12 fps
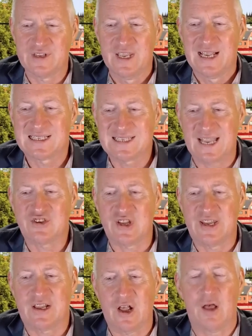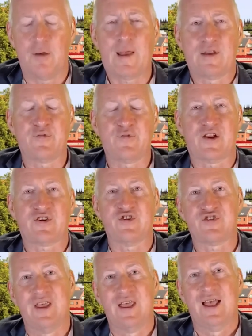Essentially, car
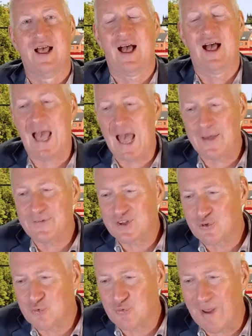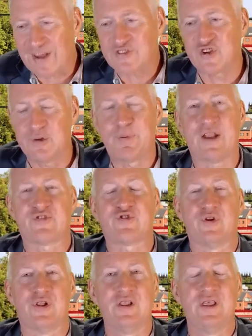manufacturers are having to ration
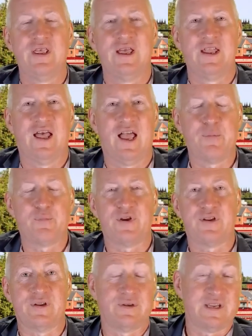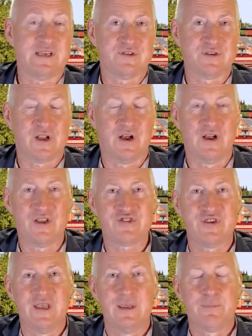petrol and hybrid and diesel cars
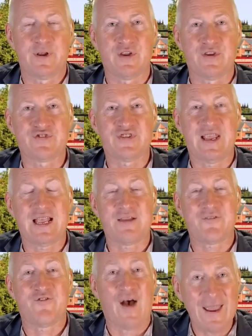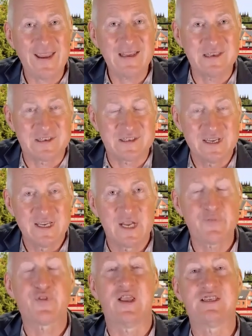because they get fined
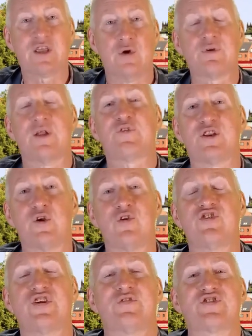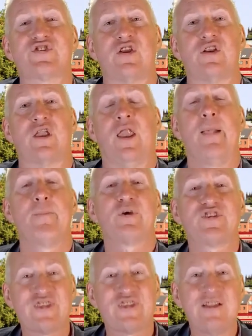if they don't achieve a certain
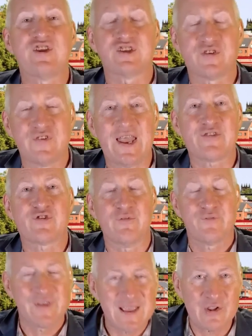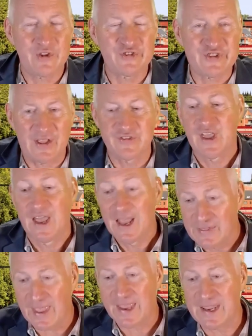percentage of electric vehicle sales.
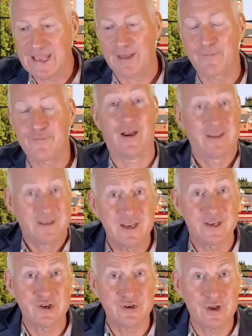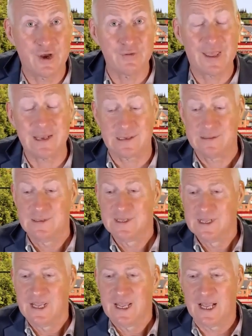They get fined. Did you know that?
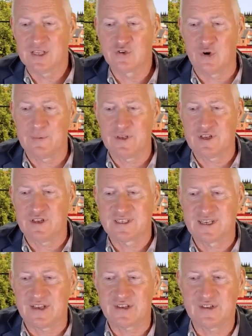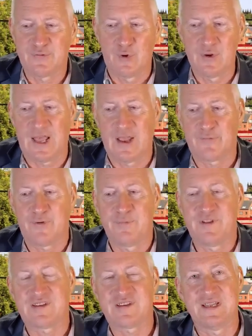Joining me to discuss the fallout from
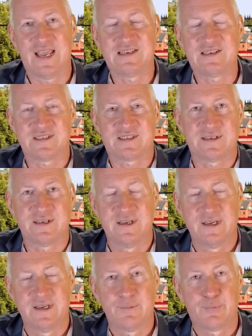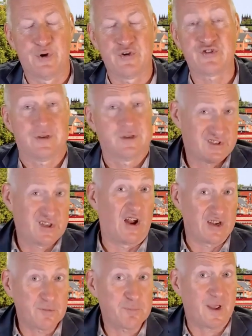this latest push,
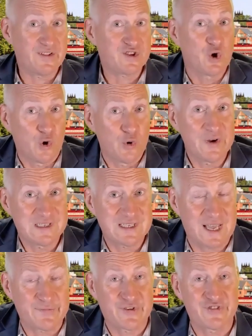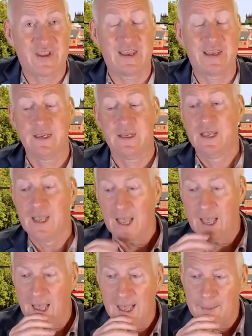started by the Tories, I have to say,
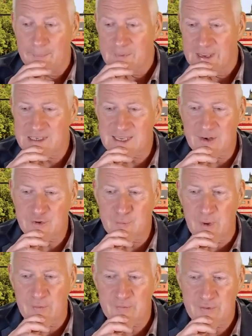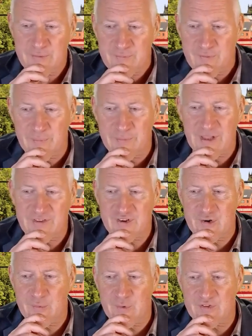is Andrew Montford from Net
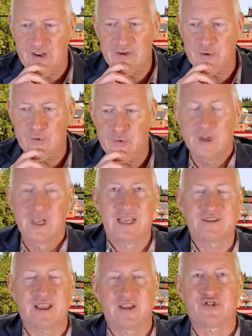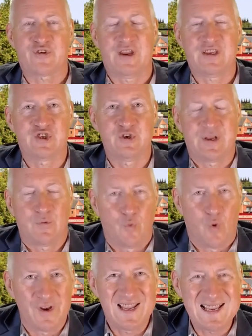Zero Watch. Andrew, let's get straight to it.
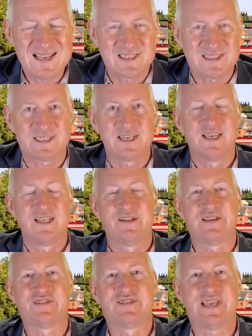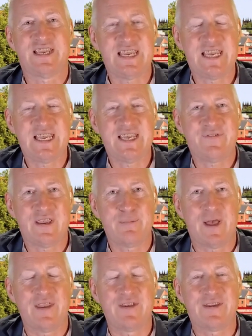What is the ZEV
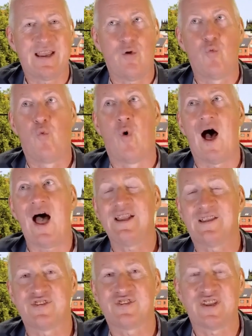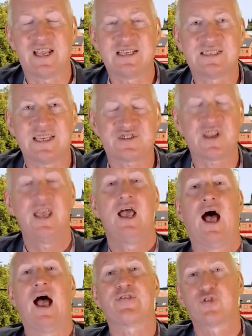mandate and why does it exist?
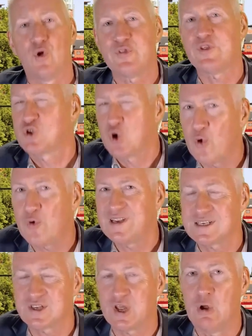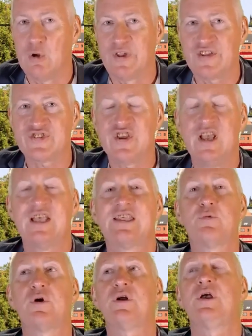I thought the Tories had told us they
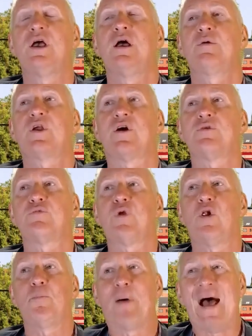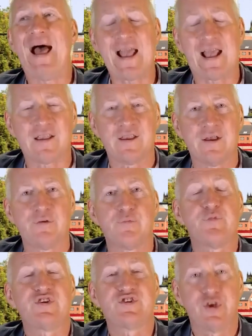were going to roll back,
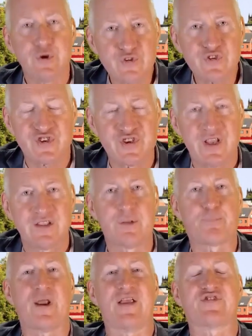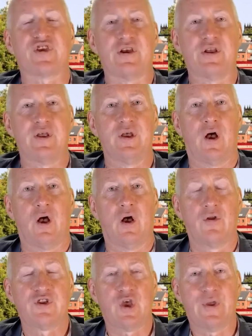reduce the pressure
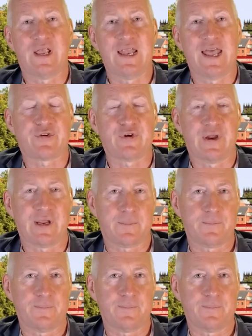on going electric.